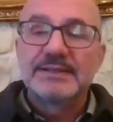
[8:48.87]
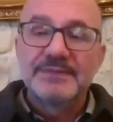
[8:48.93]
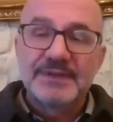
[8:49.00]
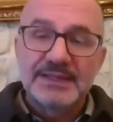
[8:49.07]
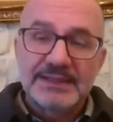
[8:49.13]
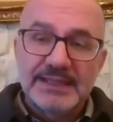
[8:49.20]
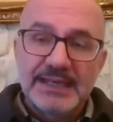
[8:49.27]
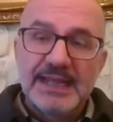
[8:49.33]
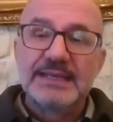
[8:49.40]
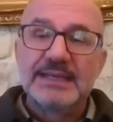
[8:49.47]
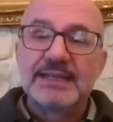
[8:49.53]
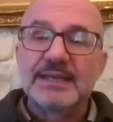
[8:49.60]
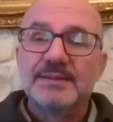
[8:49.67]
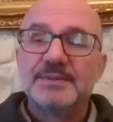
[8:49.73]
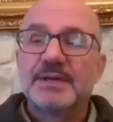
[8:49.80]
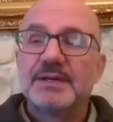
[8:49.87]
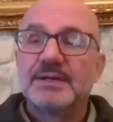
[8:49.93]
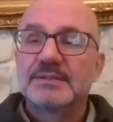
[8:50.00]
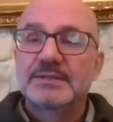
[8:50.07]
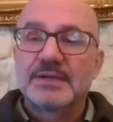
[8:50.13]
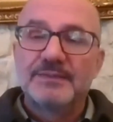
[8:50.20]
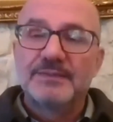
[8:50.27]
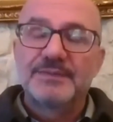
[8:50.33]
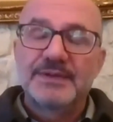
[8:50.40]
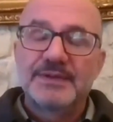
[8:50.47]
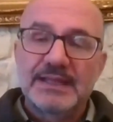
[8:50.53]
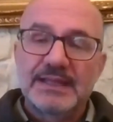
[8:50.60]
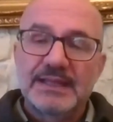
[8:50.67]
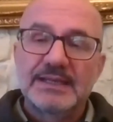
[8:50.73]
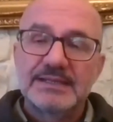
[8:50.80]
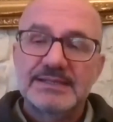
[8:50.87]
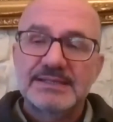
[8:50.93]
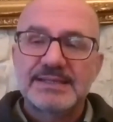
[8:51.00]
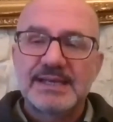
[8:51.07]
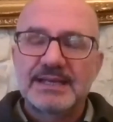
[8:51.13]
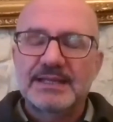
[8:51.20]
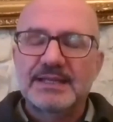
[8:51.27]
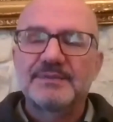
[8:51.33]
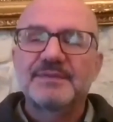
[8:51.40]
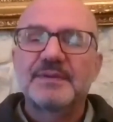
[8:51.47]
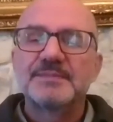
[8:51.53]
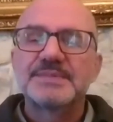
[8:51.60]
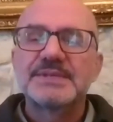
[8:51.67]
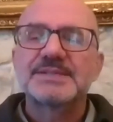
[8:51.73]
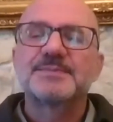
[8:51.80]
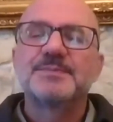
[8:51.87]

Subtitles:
giving training about conflict analysis. Starting from this